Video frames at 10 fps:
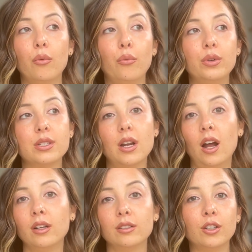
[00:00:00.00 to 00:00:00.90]
was
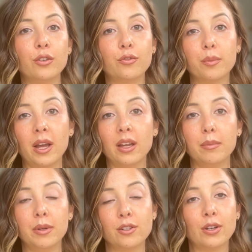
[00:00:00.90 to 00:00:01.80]
not good for my
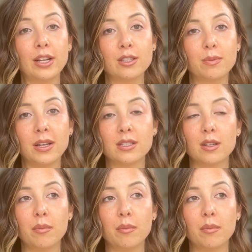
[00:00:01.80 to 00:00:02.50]
mental headspace.